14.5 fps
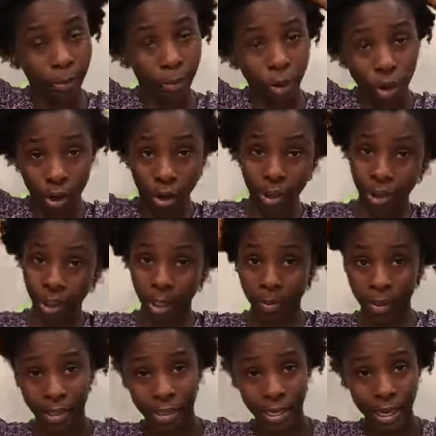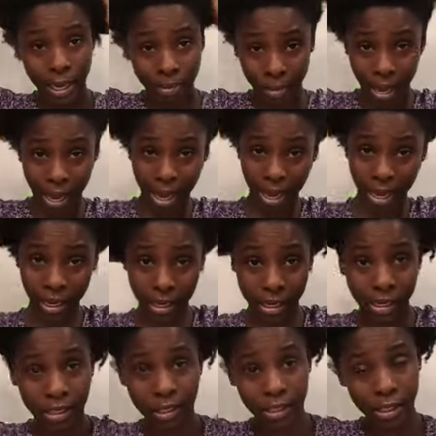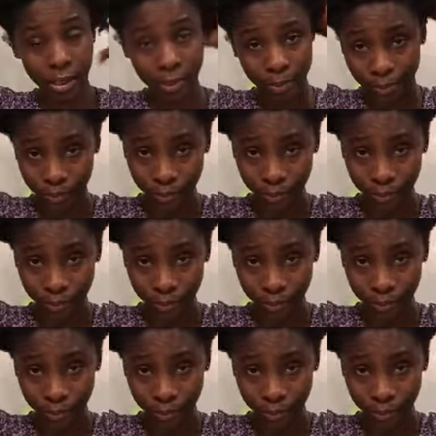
more shea butter in my hair because